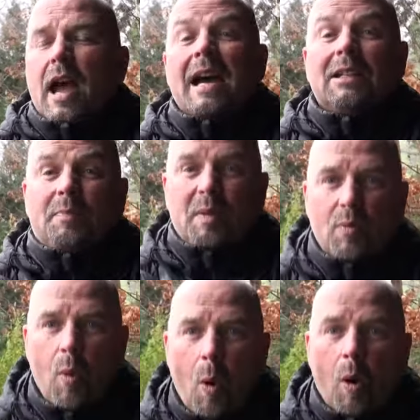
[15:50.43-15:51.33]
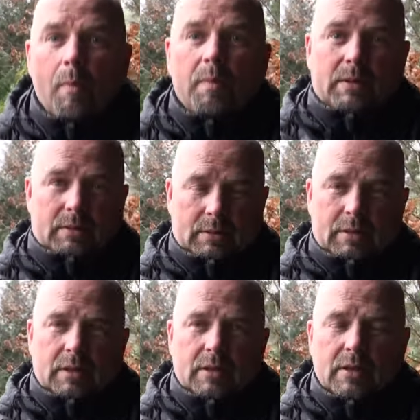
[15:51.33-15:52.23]
and be warm
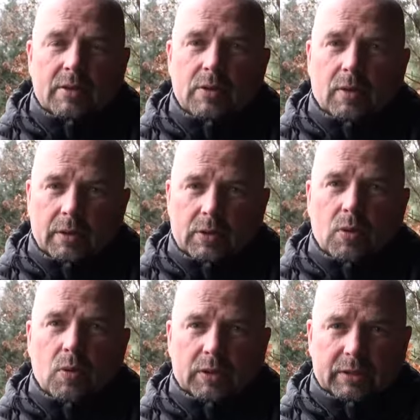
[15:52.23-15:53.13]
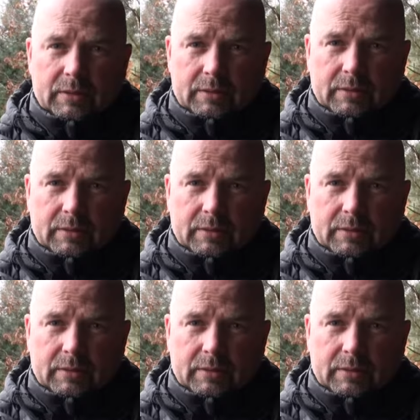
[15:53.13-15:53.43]
sort of coat.